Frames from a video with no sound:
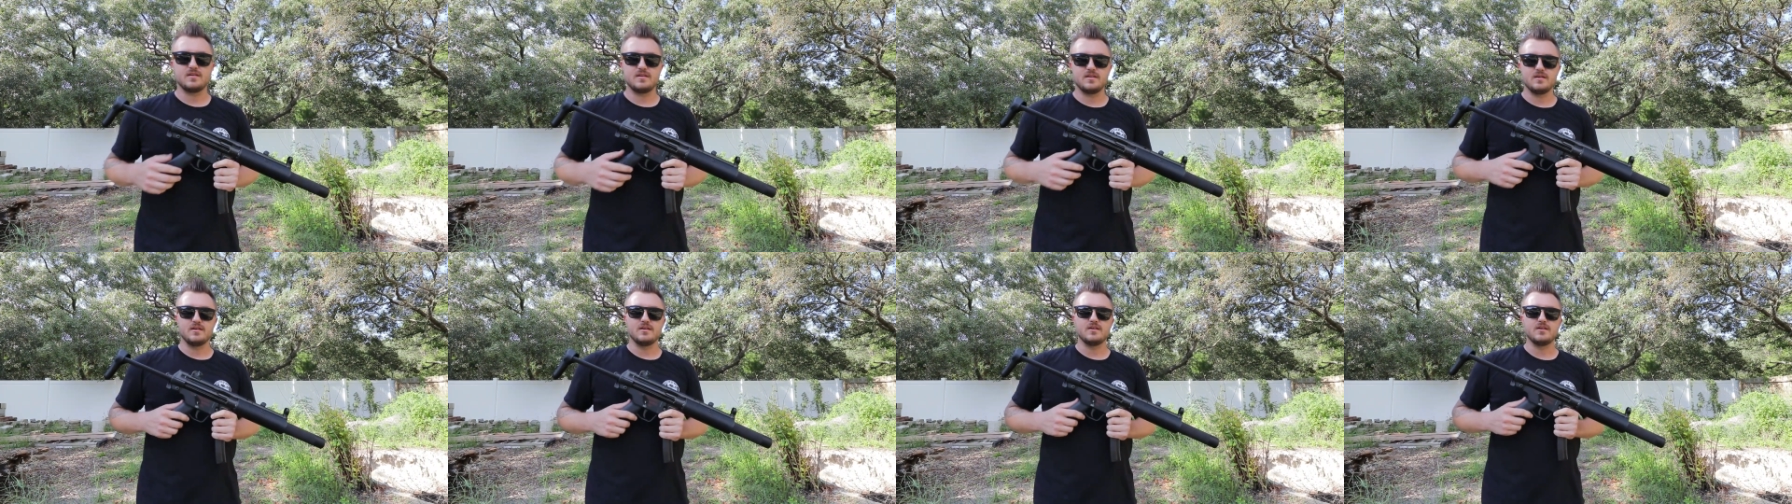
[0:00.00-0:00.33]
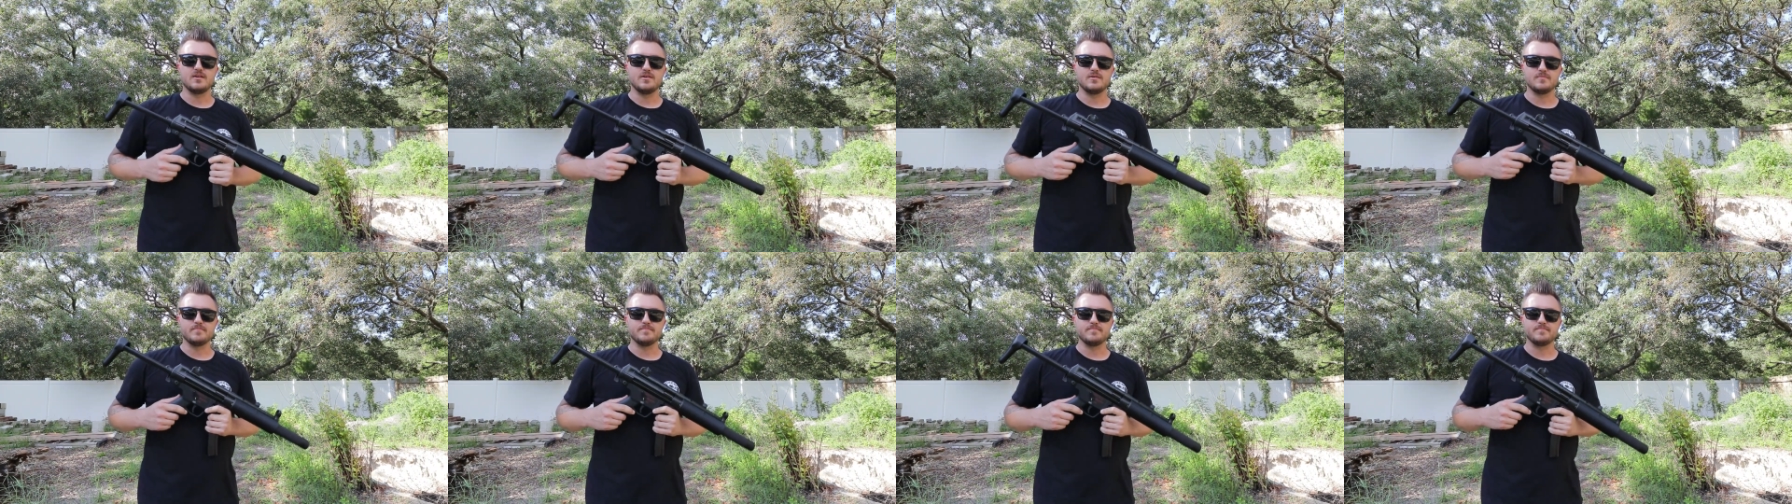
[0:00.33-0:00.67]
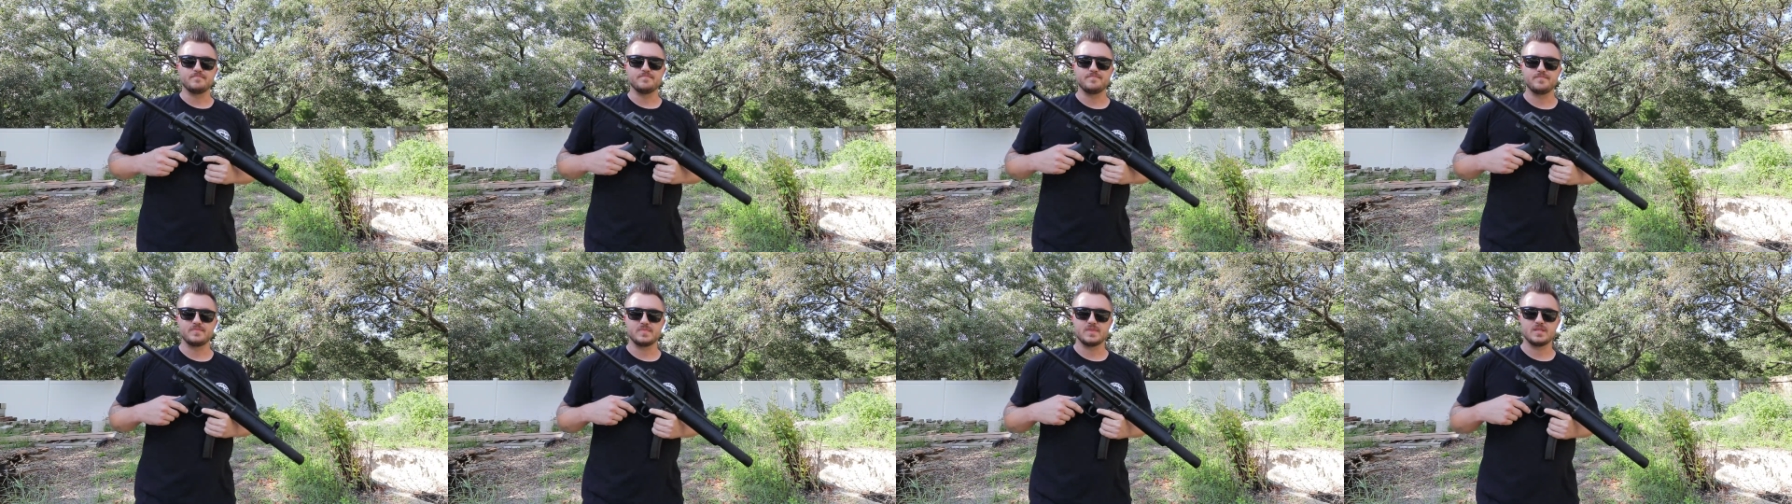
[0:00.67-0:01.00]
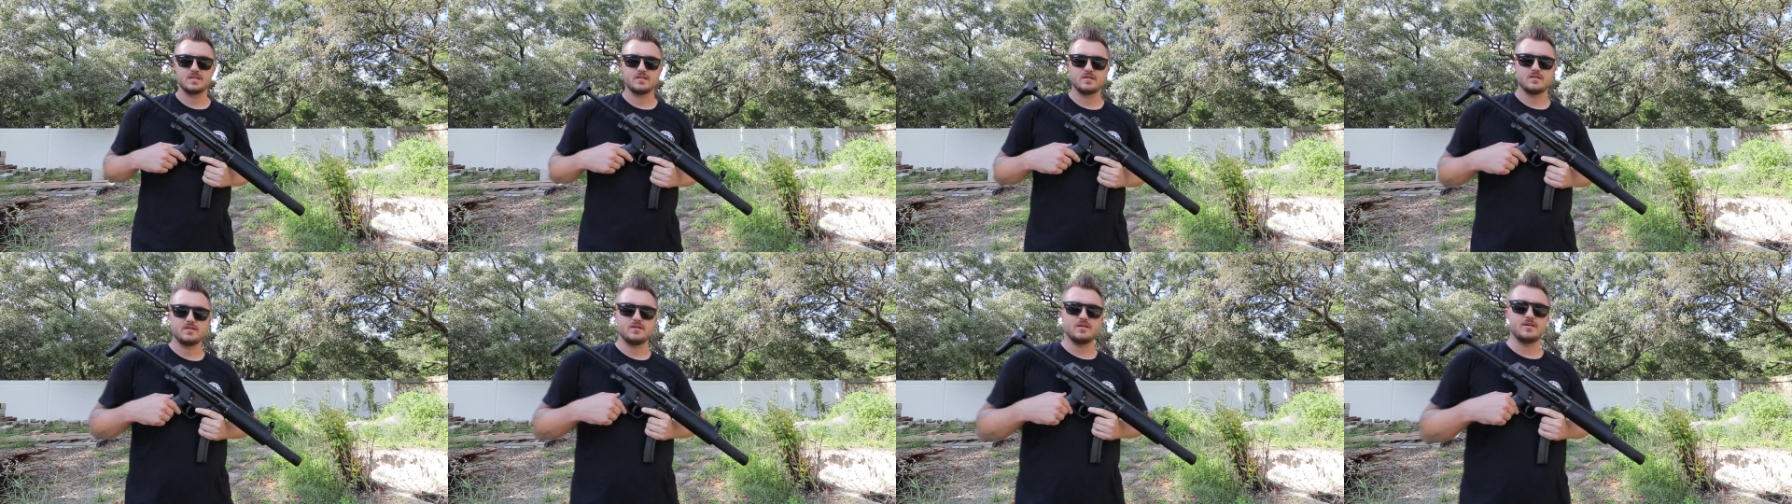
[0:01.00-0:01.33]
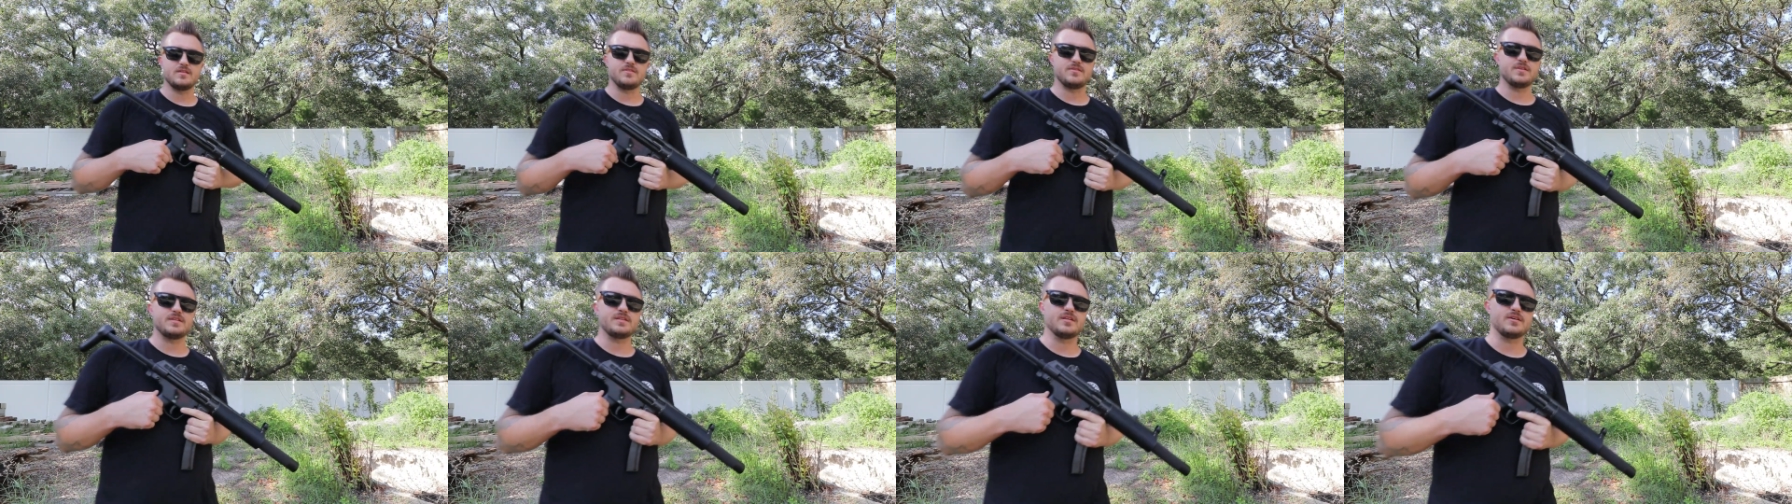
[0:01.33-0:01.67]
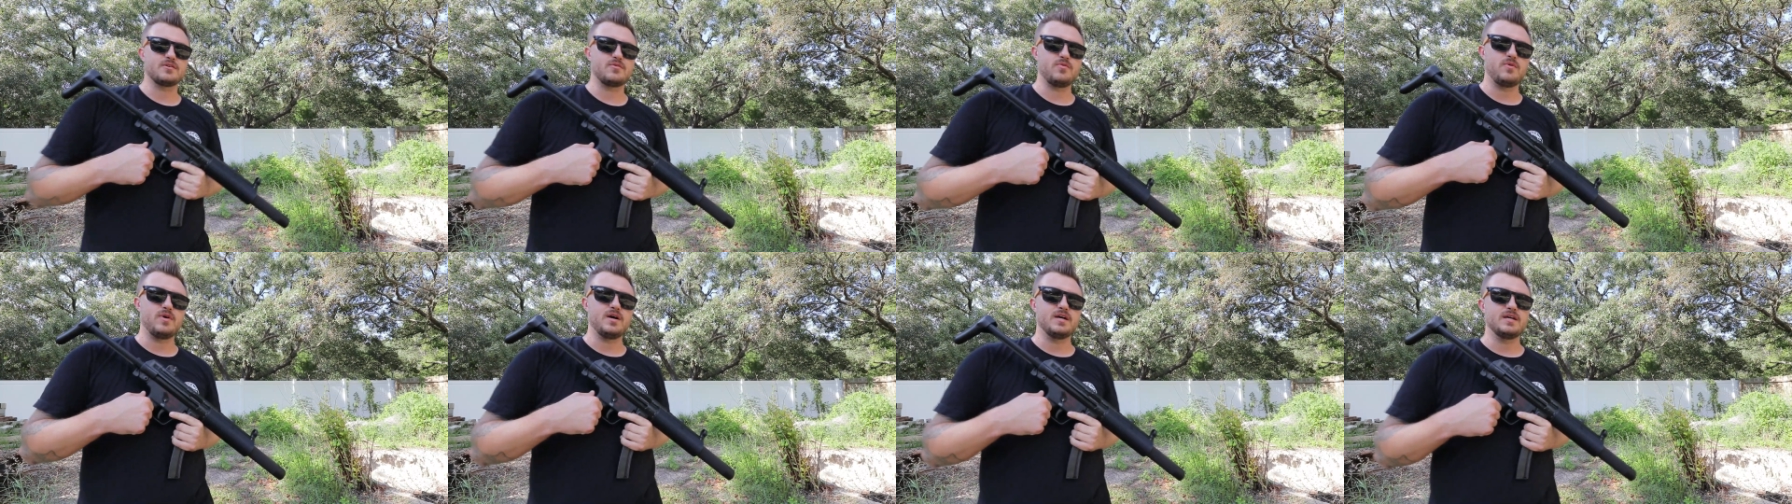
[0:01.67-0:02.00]
Um, I think the
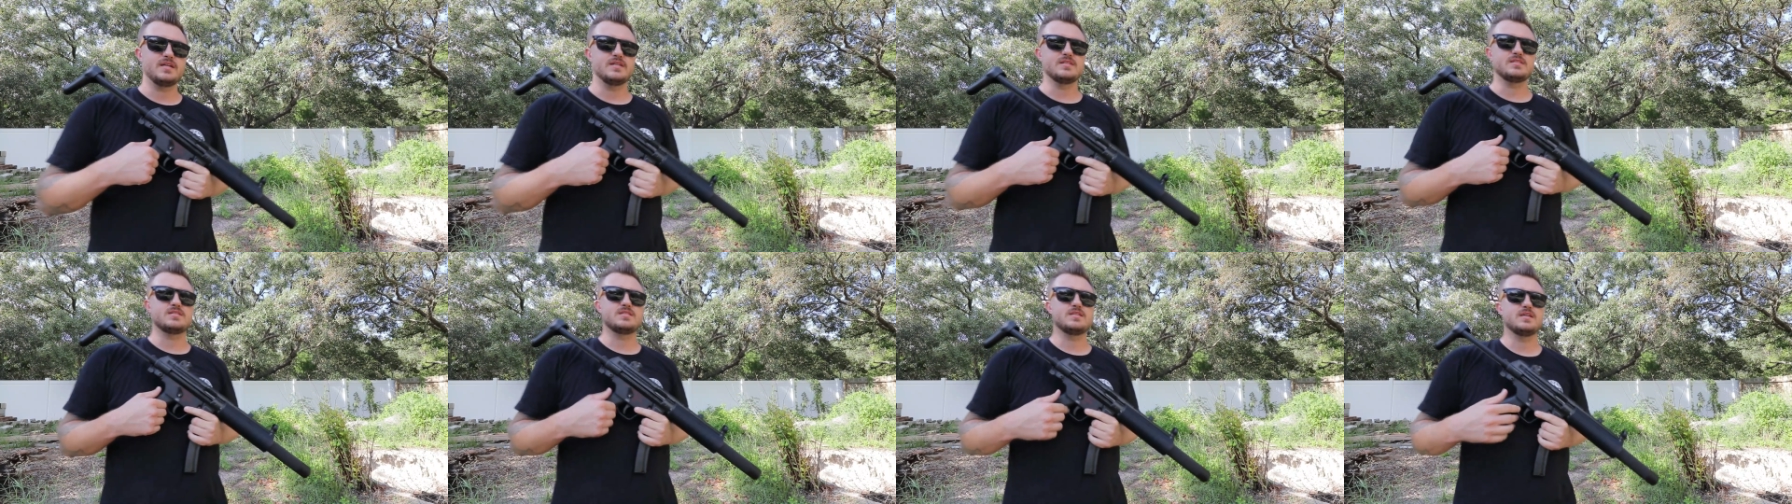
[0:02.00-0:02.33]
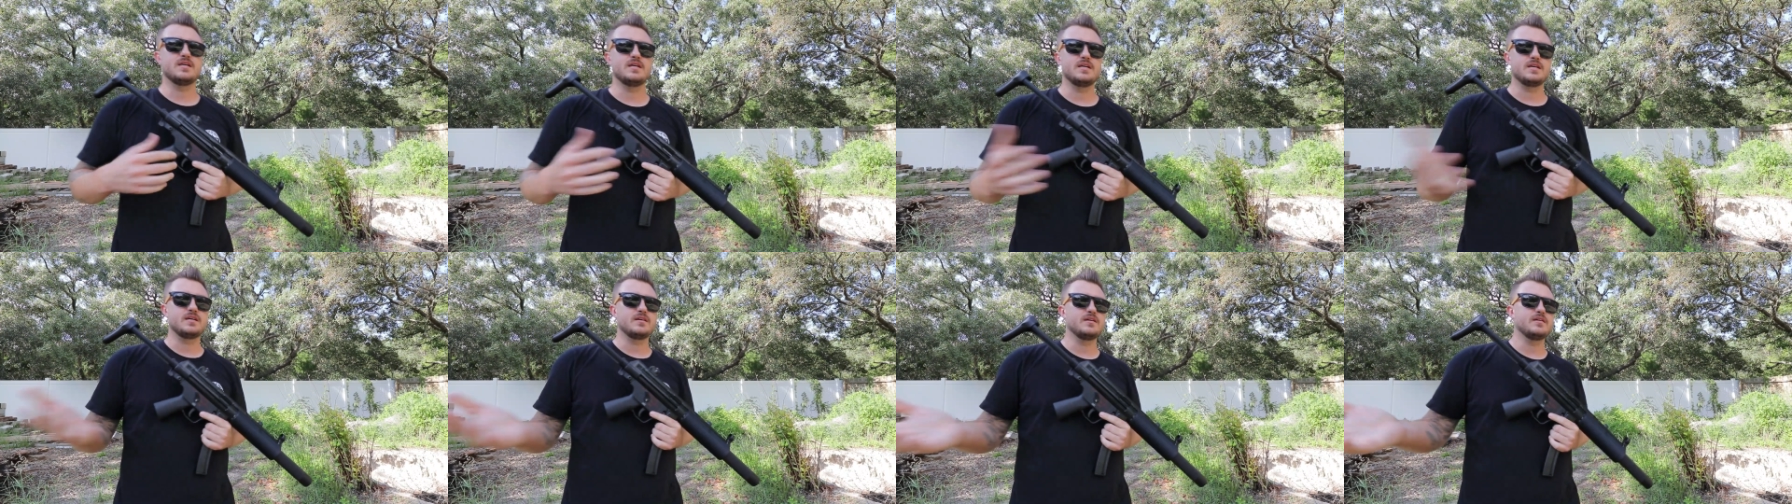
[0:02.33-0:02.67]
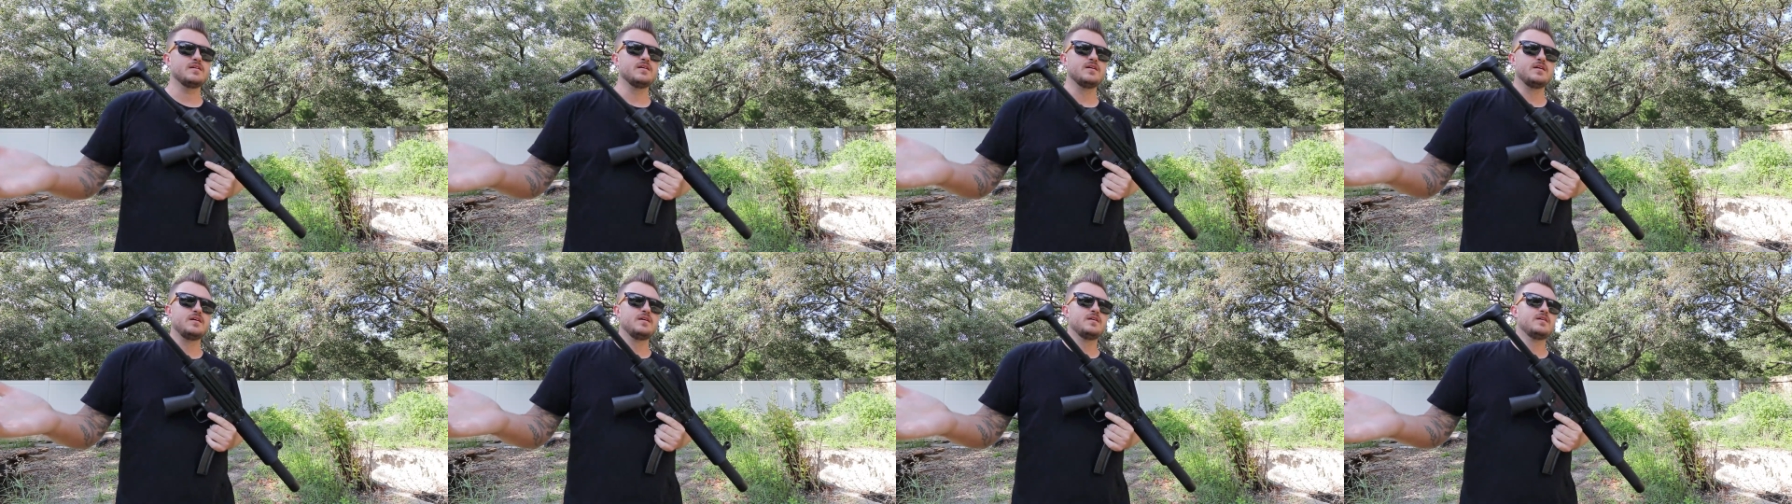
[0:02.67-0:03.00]
quietest thing